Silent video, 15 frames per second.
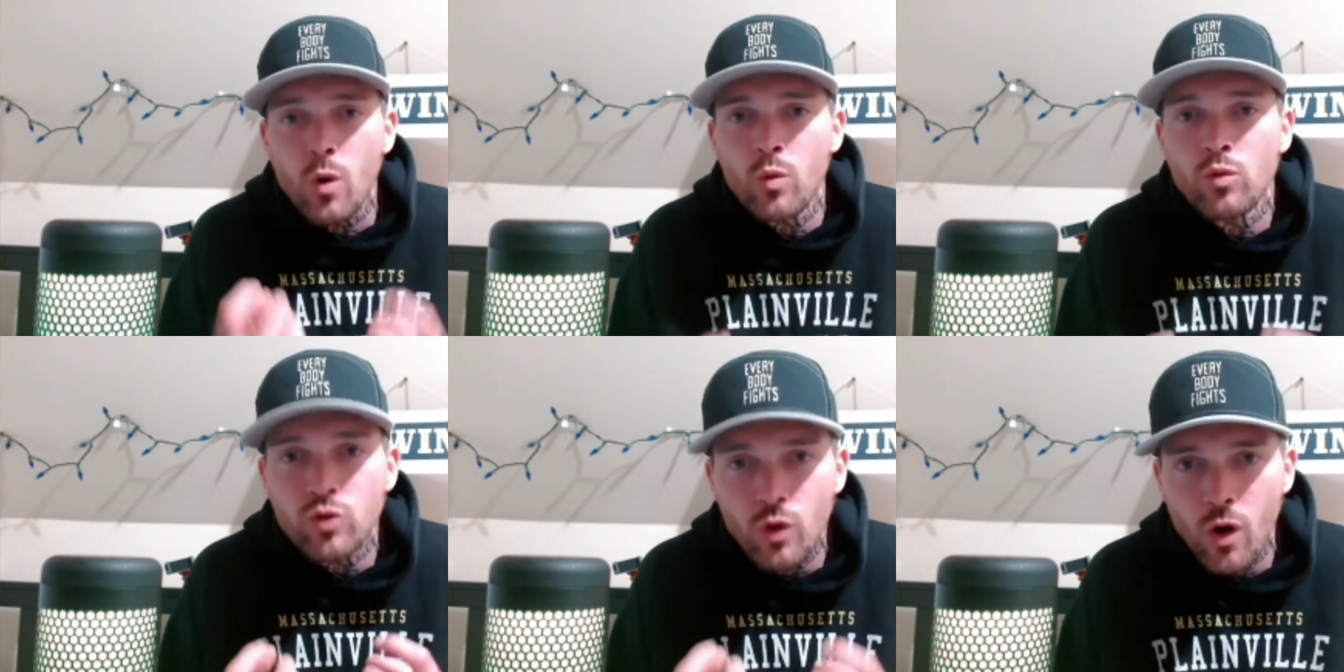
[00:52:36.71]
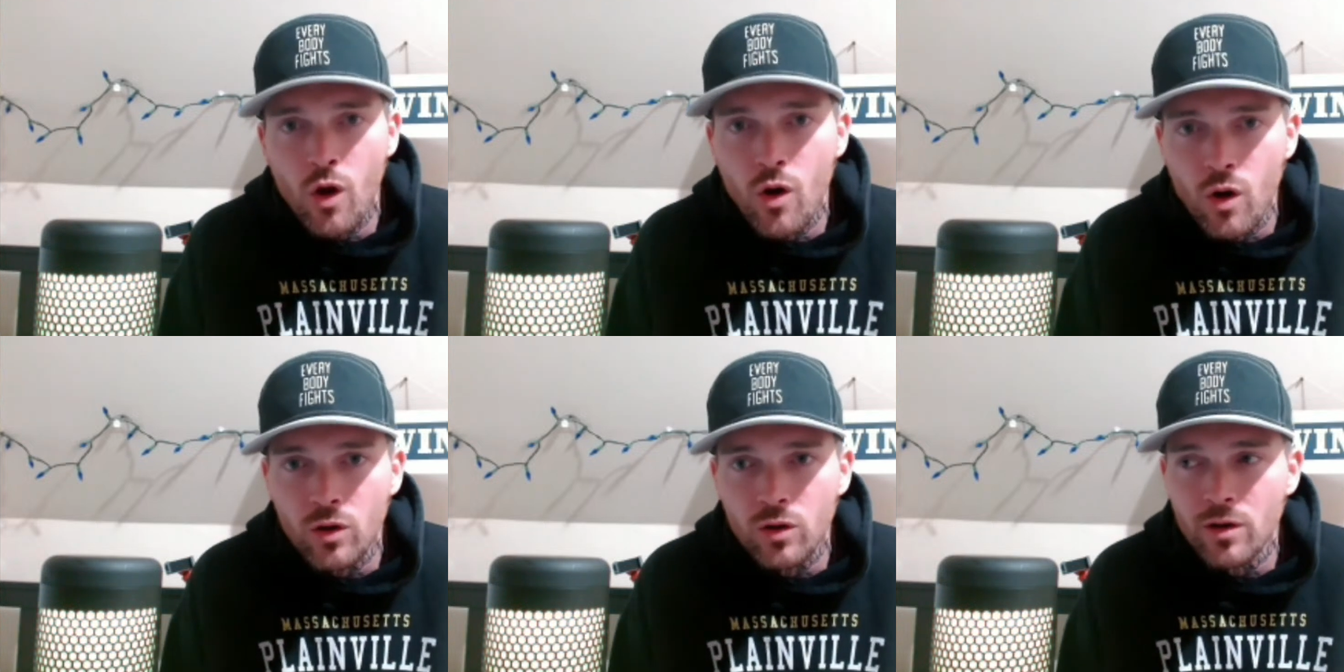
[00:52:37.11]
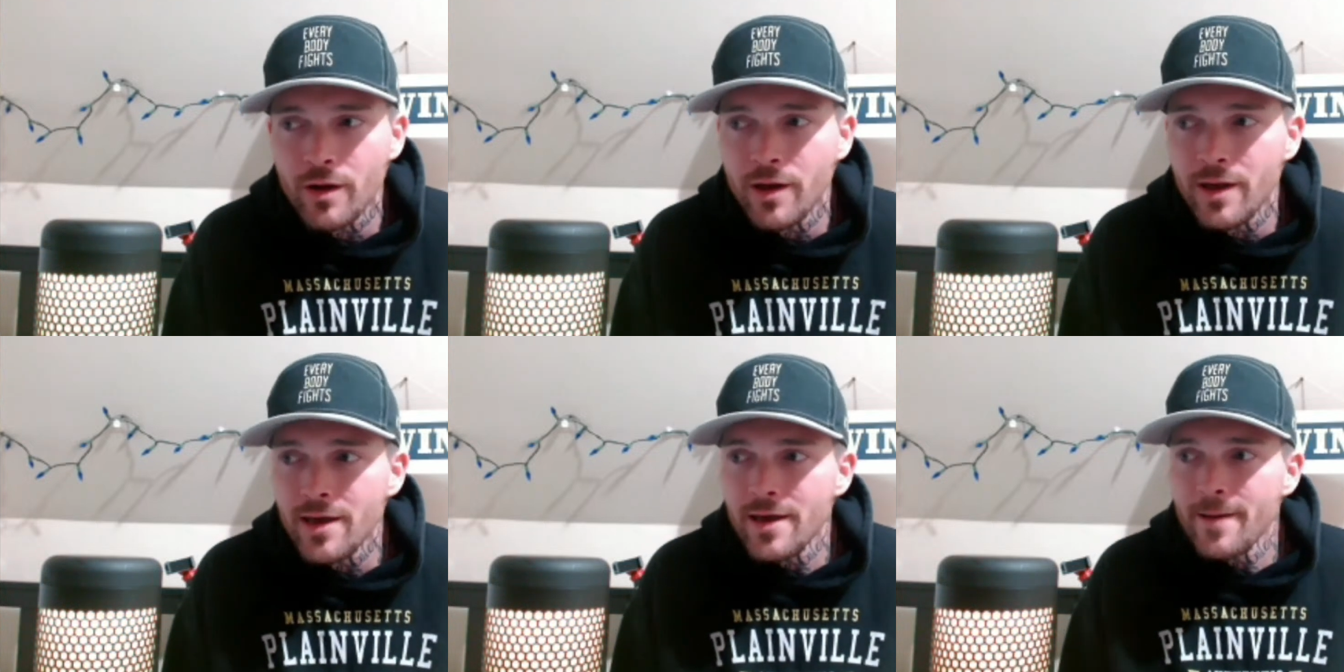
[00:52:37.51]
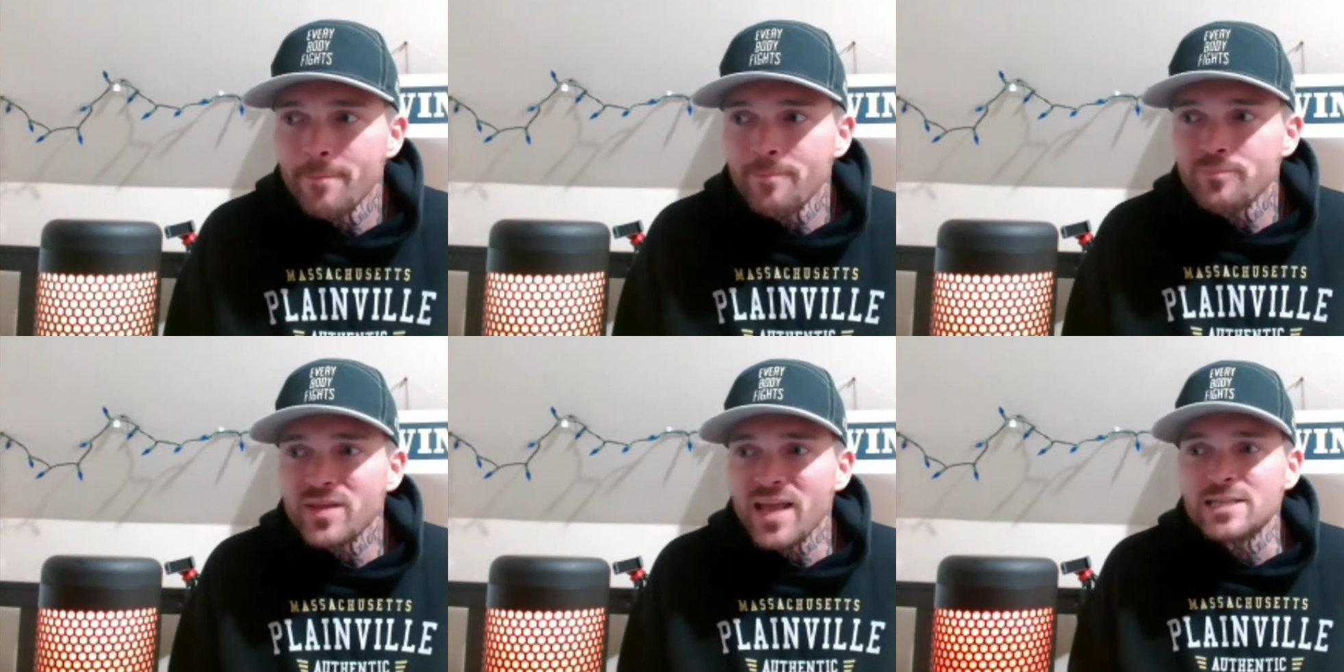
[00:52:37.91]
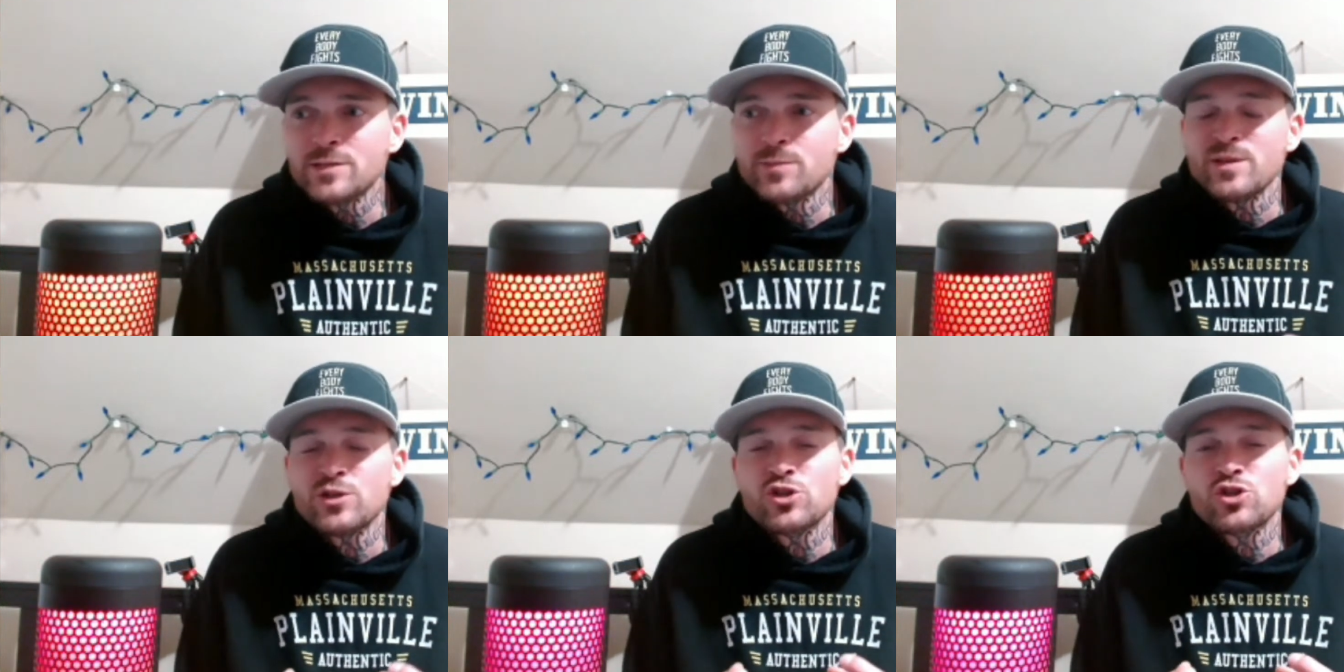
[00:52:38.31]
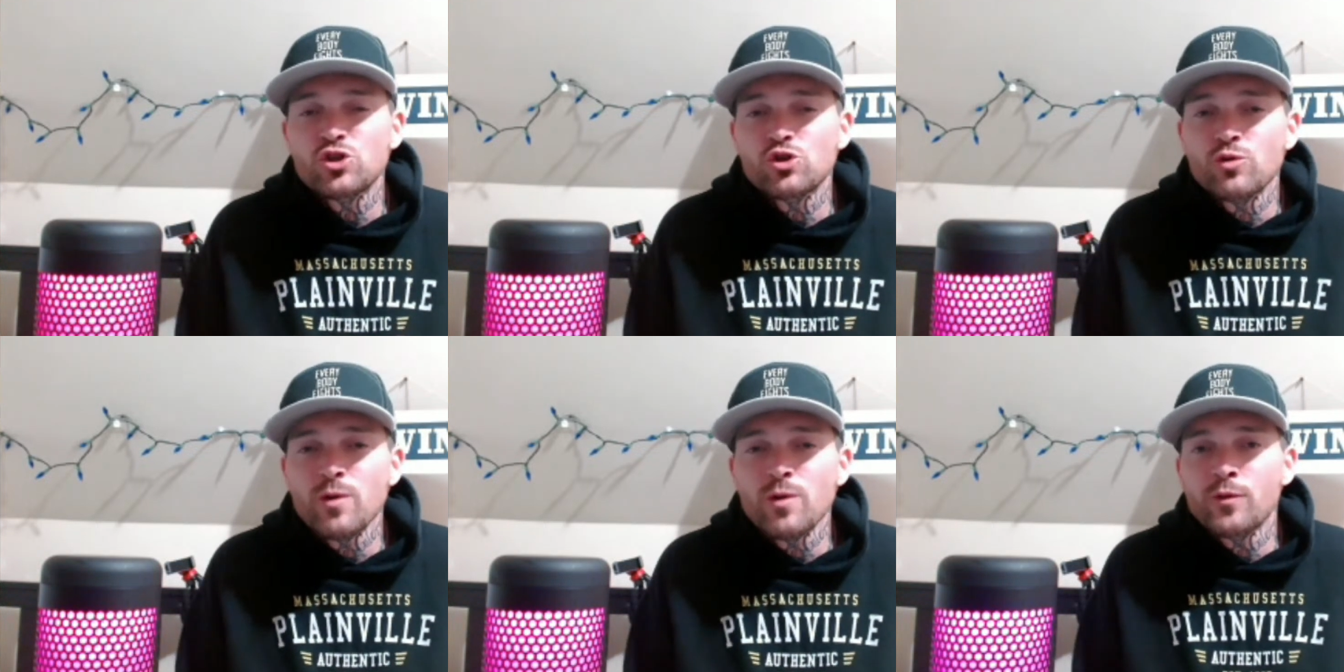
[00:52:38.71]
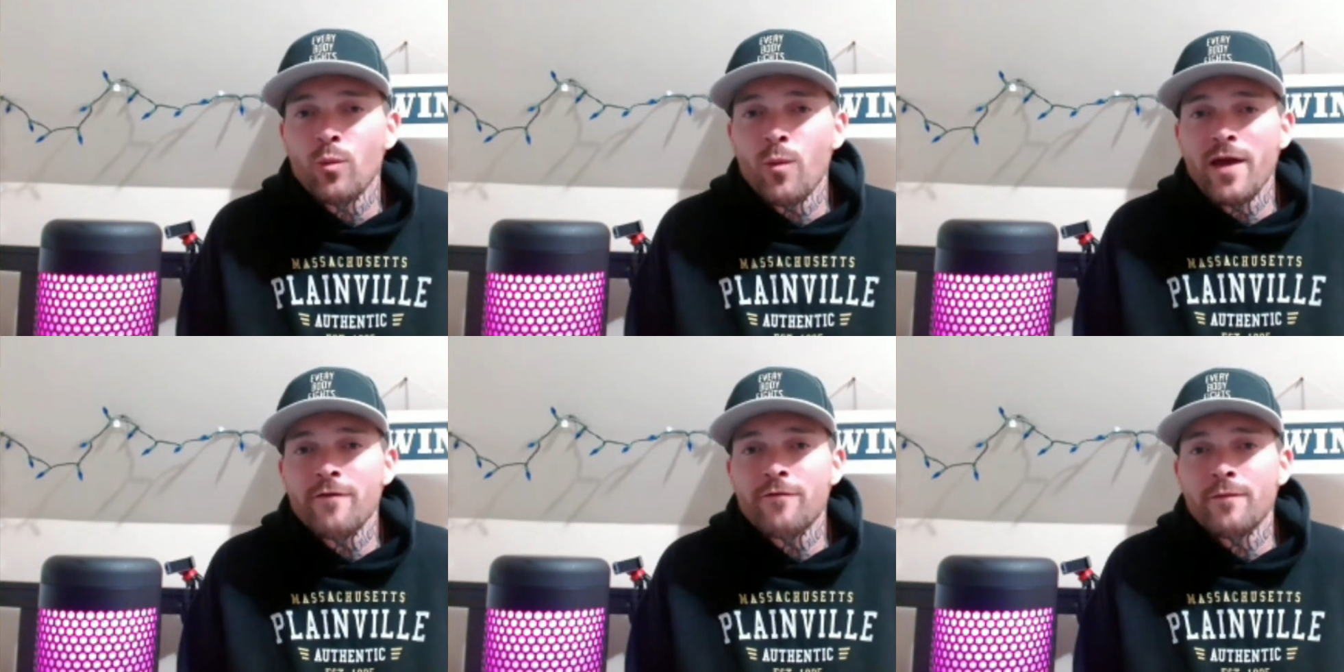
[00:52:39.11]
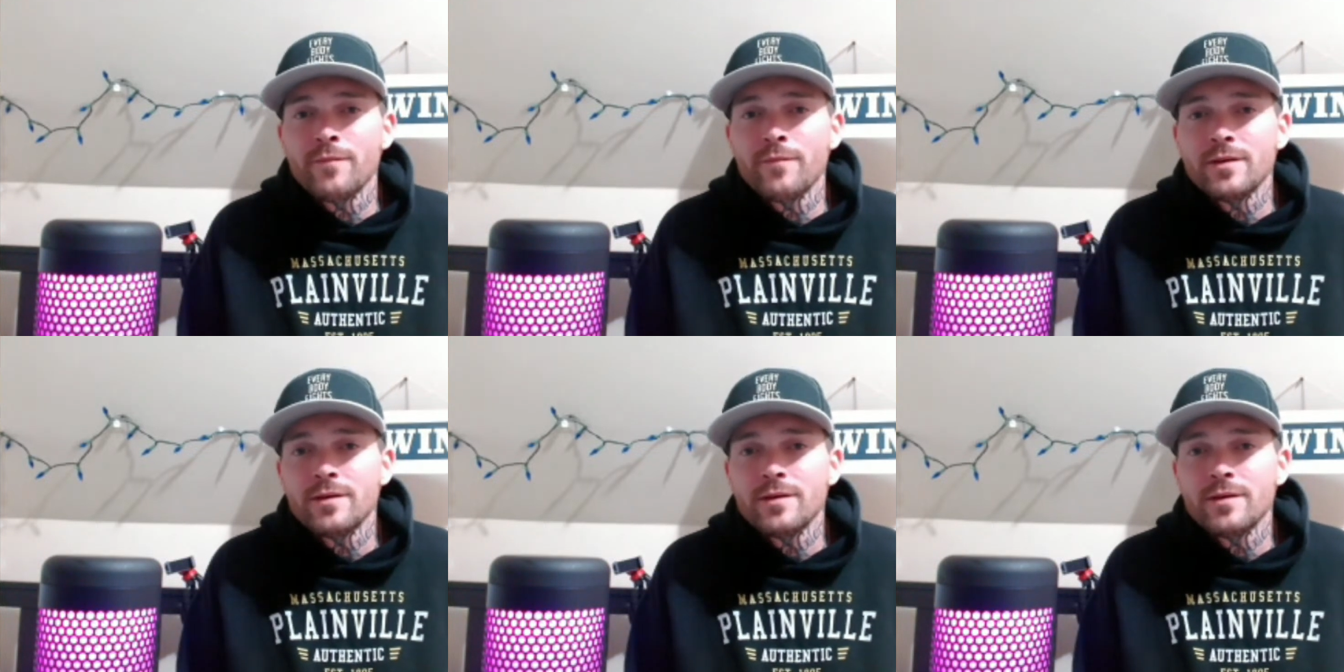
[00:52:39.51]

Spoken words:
long has been stripped away from me.